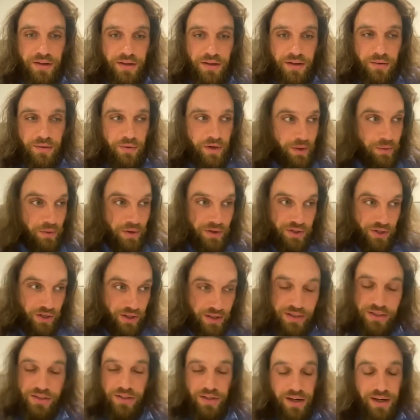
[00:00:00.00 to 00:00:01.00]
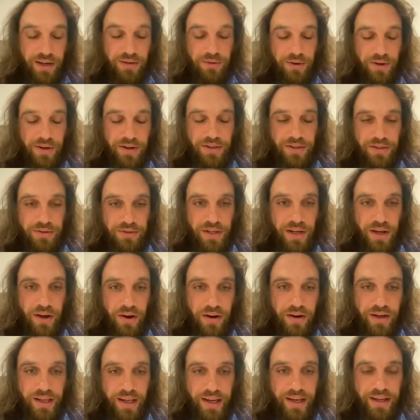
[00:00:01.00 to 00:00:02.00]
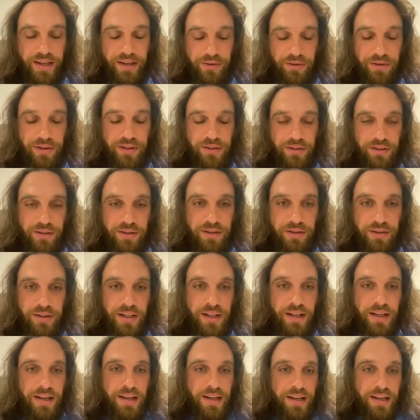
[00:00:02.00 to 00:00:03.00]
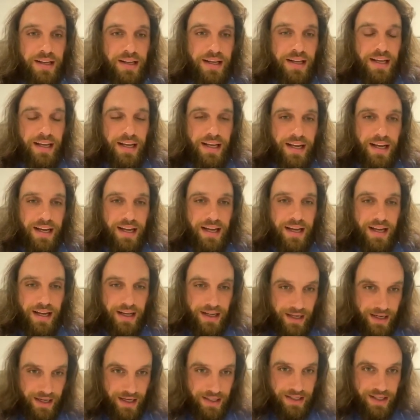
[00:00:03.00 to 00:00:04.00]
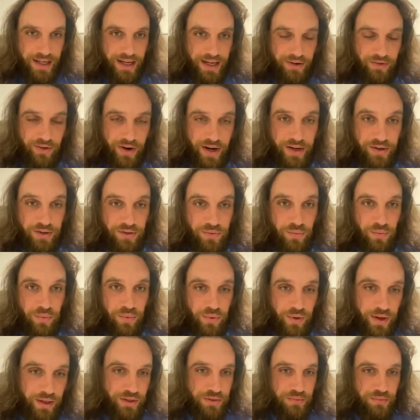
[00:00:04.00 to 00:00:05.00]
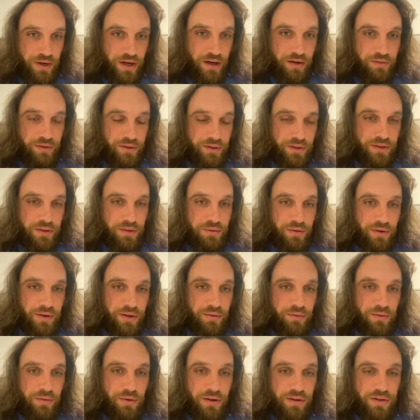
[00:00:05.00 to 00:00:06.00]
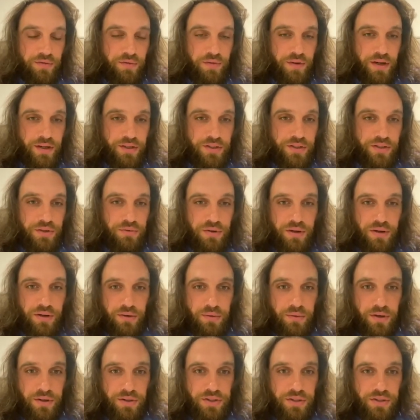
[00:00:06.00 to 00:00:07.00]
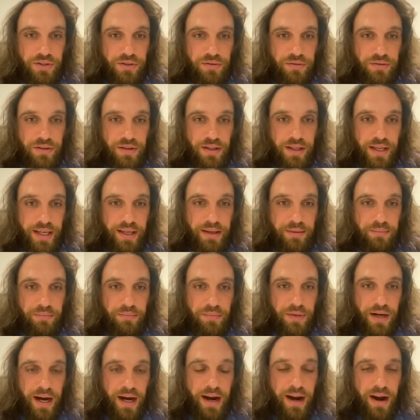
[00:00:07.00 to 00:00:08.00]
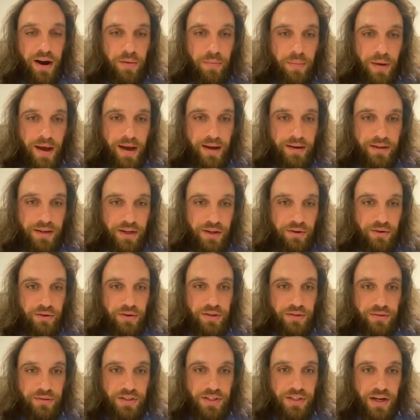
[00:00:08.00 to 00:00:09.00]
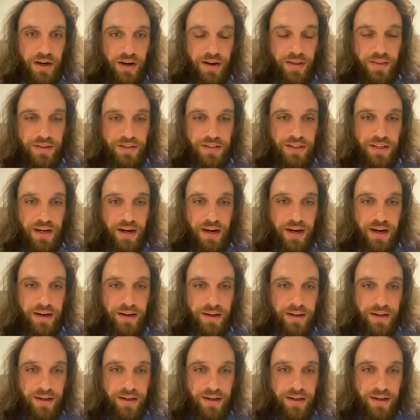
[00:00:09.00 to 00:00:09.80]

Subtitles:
we can watch all the Star Wars. He's like, oh, yeah, cool, cool, cool. And I said, right, which Marvel do you want to watch first? Do you want to watch, like, Iron Man, you know, start at the start?